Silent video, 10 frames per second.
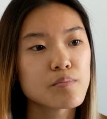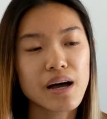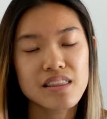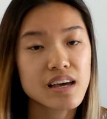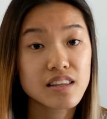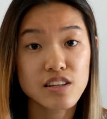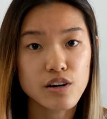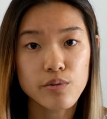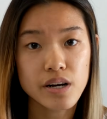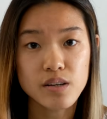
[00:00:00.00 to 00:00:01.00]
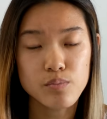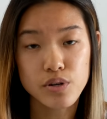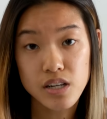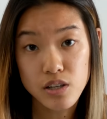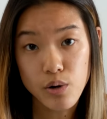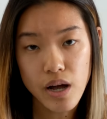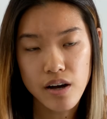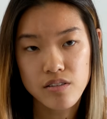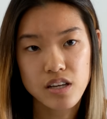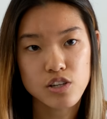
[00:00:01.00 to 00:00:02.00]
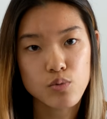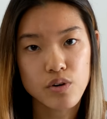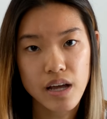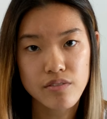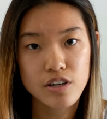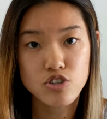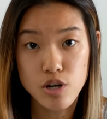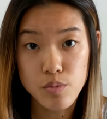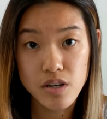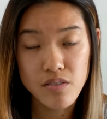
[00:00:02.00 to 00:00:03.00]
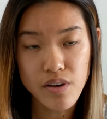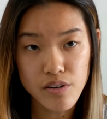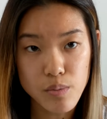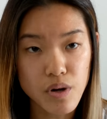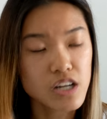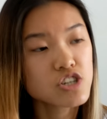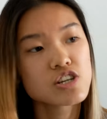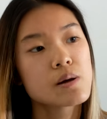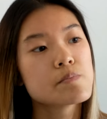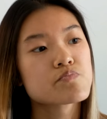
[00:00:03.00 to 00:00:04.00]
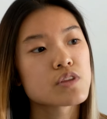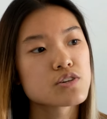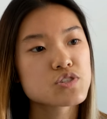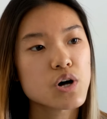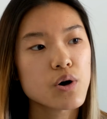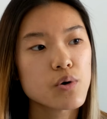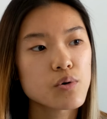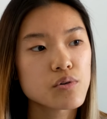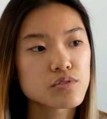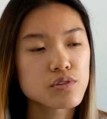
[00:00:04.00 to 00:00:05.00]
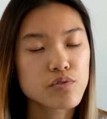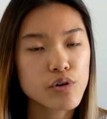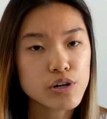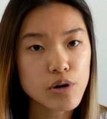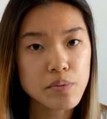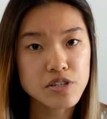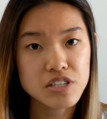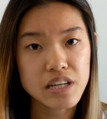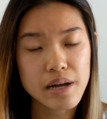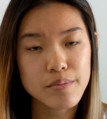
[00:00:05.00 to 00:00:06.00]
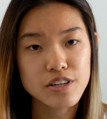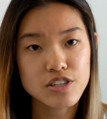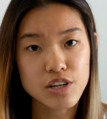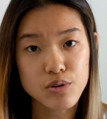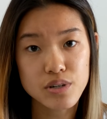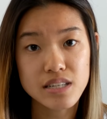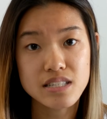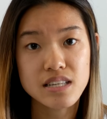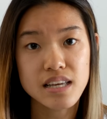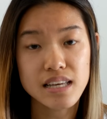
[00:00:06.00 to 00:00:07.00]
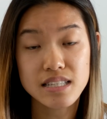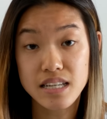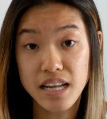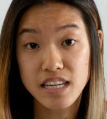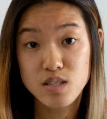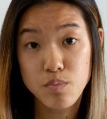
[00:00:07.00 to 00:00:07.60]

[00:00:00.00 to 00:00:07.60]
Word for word: by then they're already pretty low health and you won't have contributed very much. So the Void Eruption damage increase is a nice